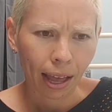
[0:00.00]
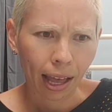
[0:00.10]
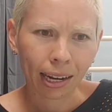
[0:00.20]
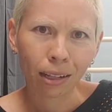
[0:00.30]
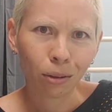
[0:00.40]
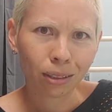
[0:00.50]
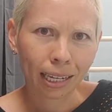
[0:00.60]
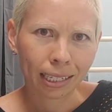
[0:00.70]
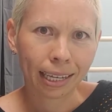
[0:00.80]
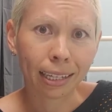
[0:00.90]
I looked
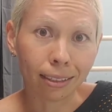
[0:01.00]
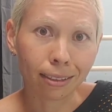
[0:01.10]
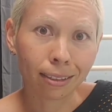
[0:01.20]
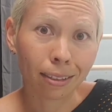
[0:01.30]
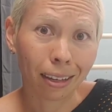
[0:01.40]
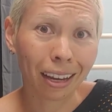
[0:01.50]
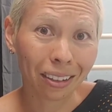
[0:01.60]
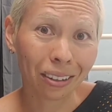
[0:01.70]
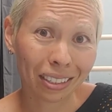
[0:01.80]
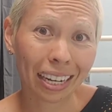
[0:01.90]
at kids. I
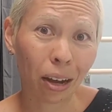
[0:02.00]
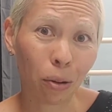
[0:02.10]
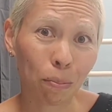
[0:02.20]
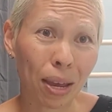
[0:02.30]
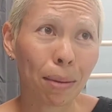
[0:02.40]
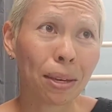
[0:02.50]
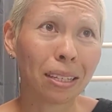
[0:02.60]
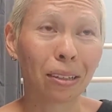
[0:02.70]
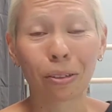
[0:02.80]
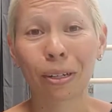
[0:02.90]
looked at how
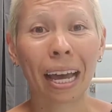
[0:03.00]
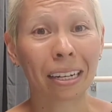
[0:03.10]
babies learn how